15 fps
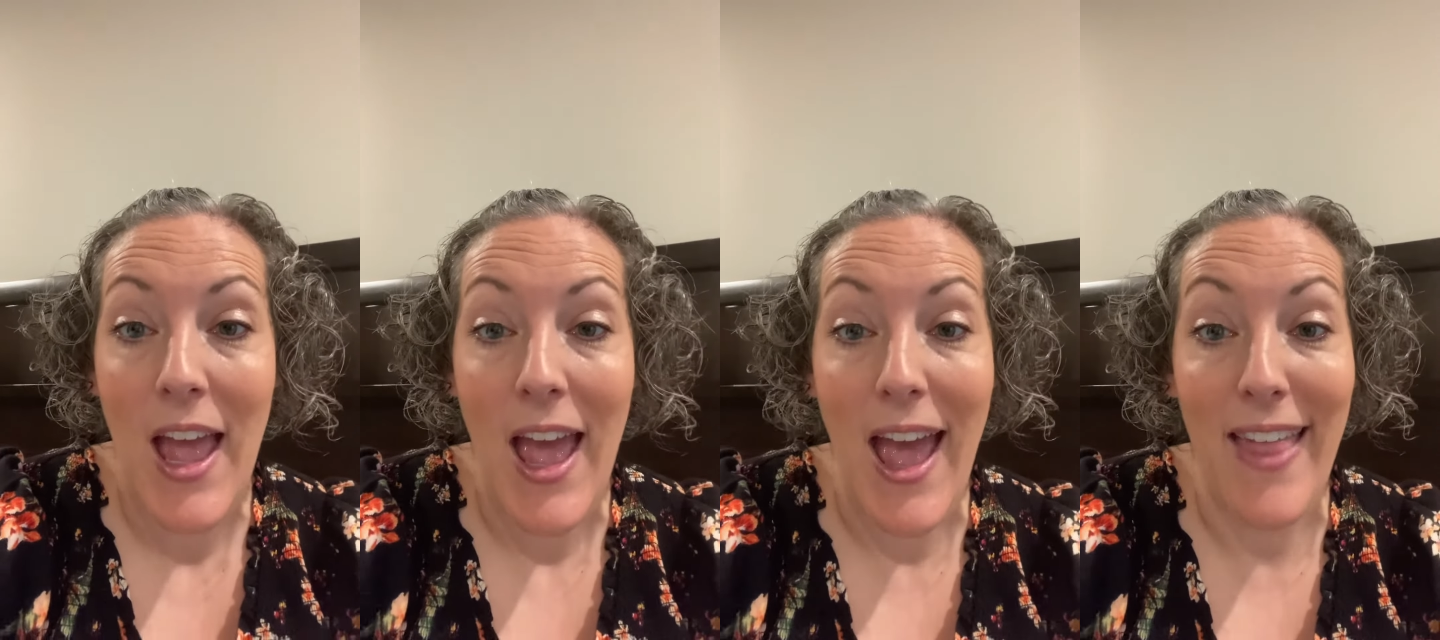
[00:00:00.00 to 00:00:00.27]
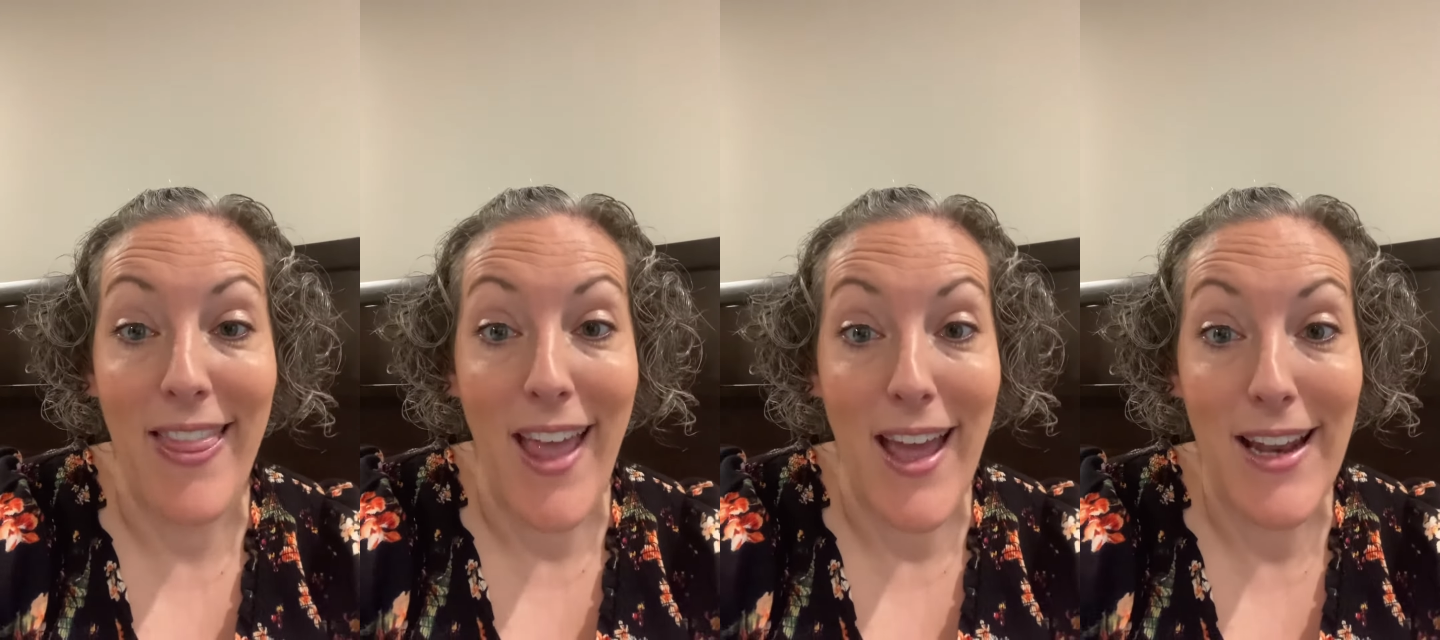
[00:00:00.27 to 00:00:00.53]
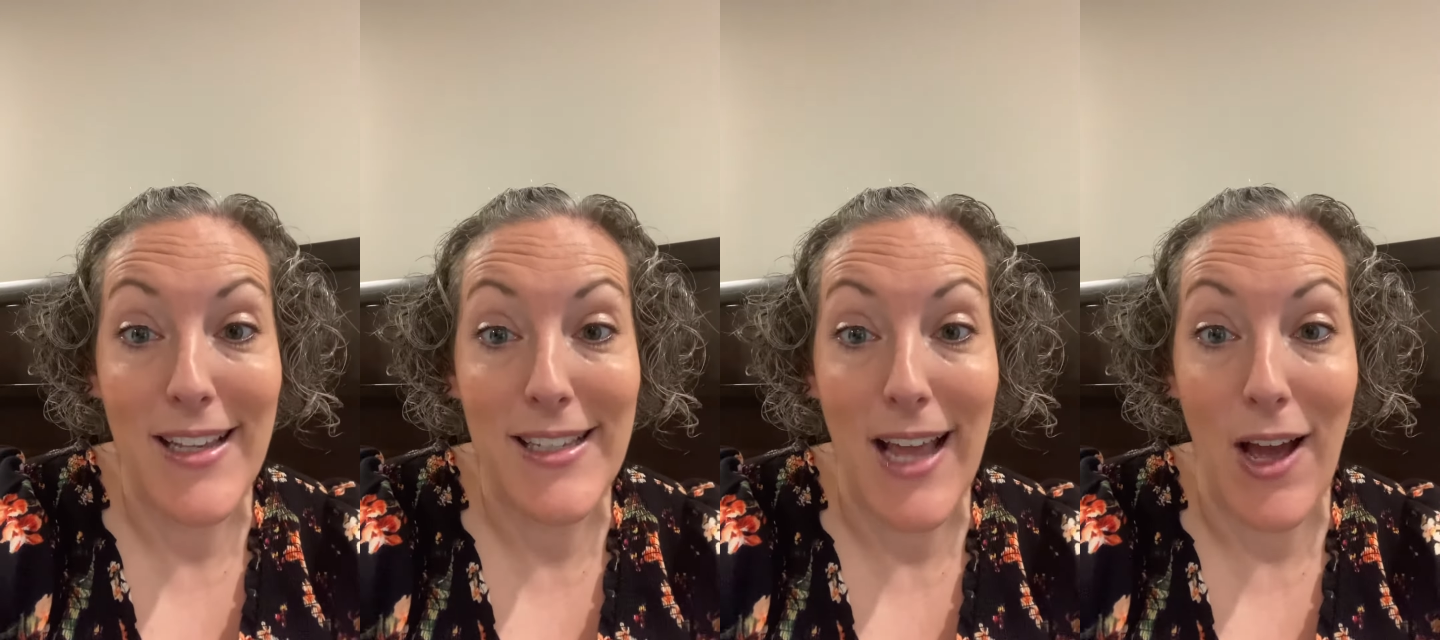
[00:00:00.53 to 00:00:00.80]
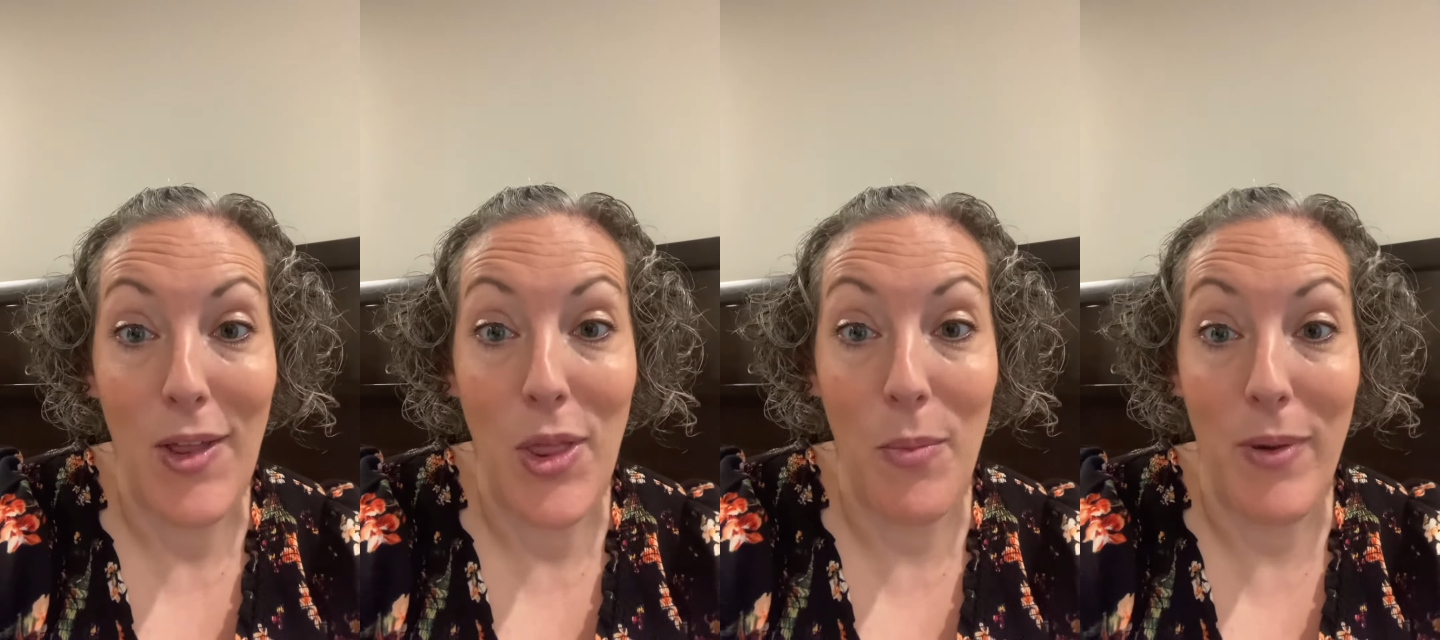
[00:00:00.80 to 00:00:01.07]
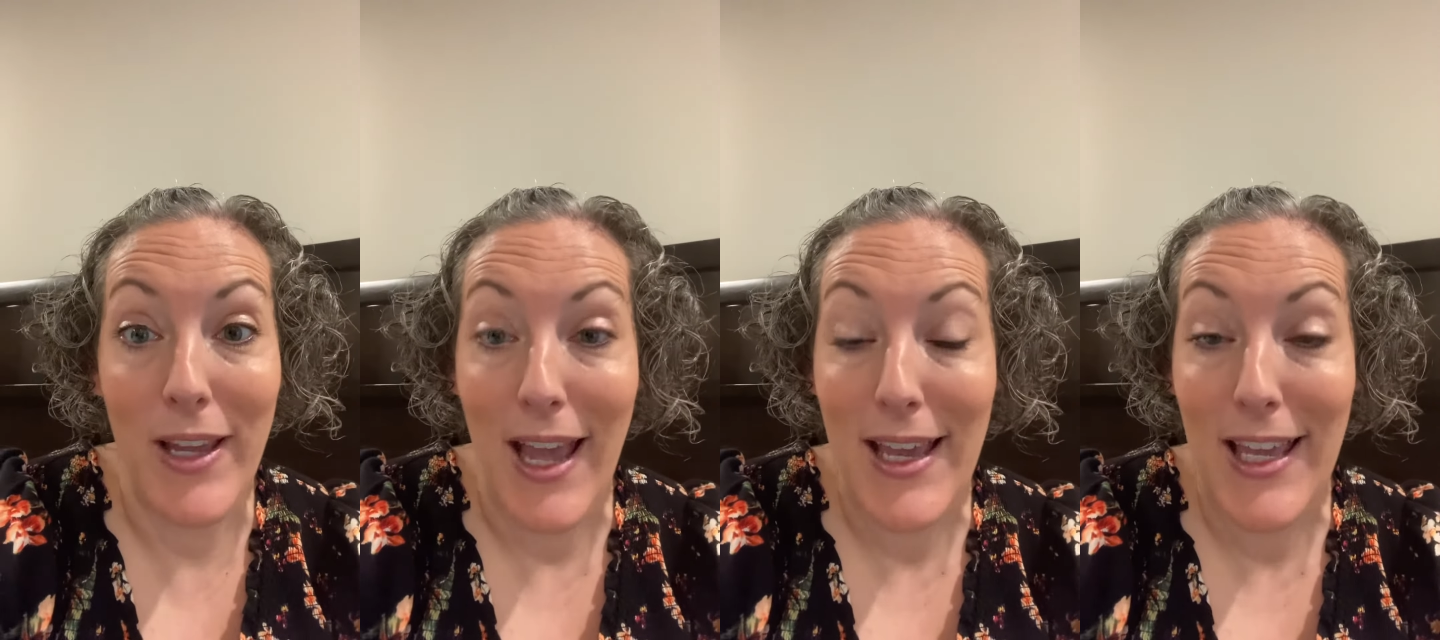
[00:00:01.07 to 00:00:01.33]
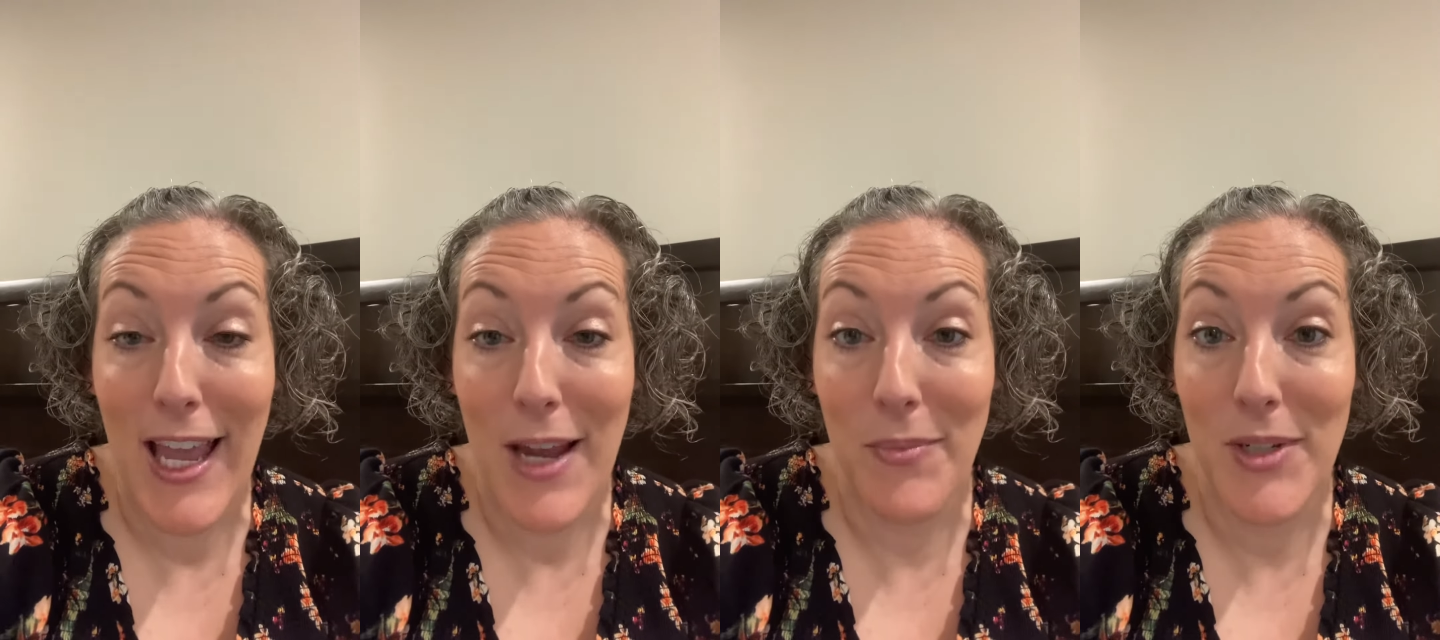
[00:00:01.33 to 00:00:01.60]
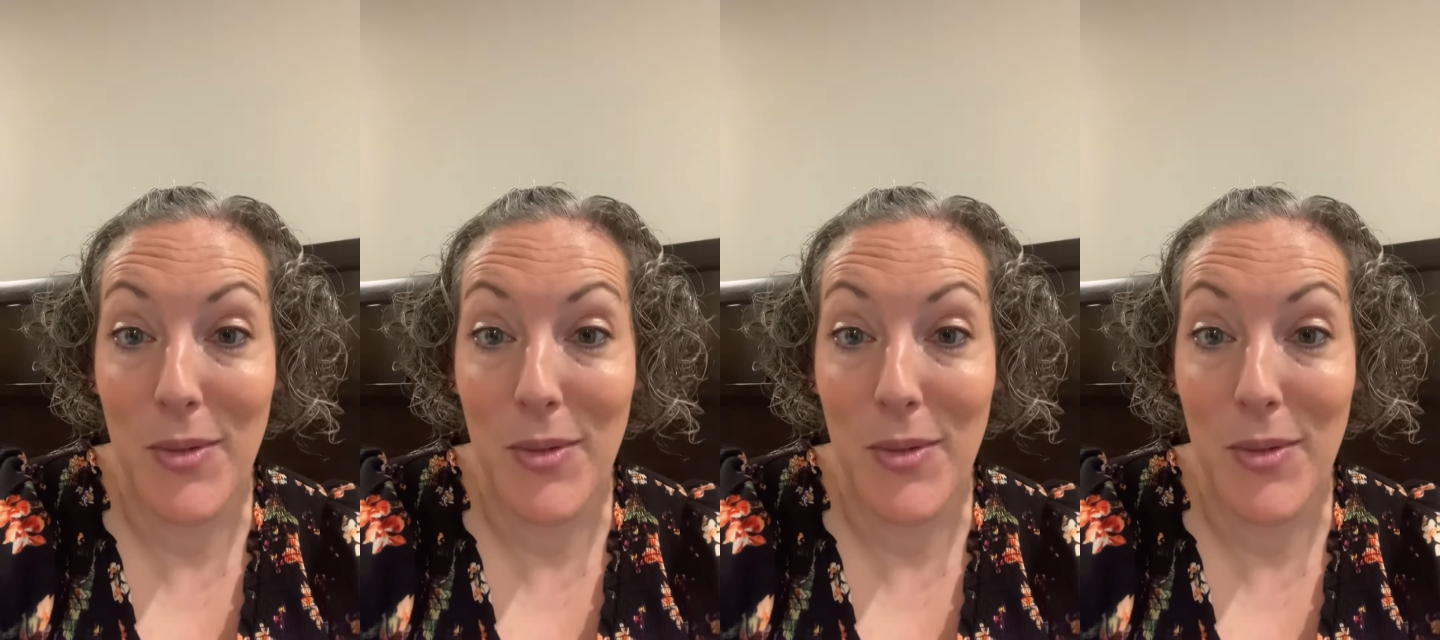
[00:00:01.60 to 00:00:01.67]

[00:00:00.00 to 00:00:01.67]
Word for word: And that is how the baguette came